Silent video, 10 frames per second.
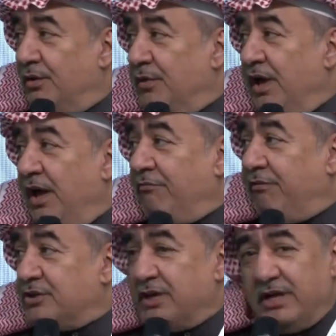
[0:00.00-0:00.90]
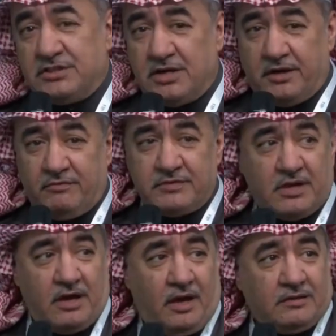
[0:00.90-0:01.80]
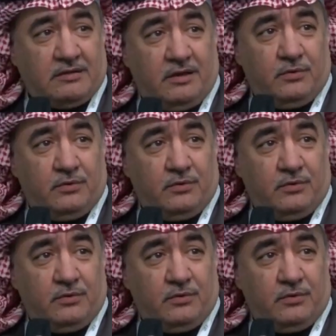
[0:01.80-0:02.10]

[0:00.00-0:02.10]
and they took us in a tour.